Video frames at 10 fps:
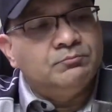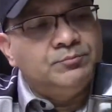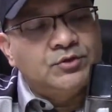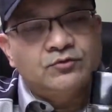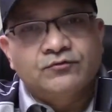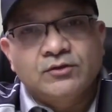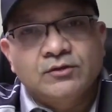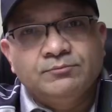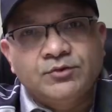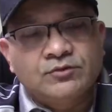
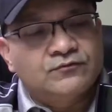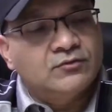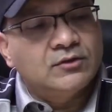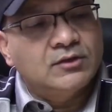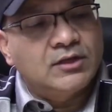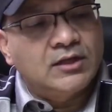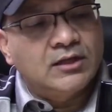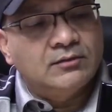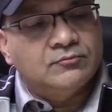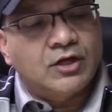beautiful
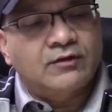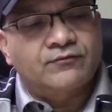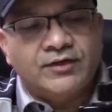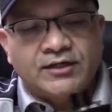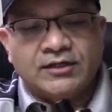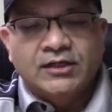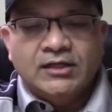offering.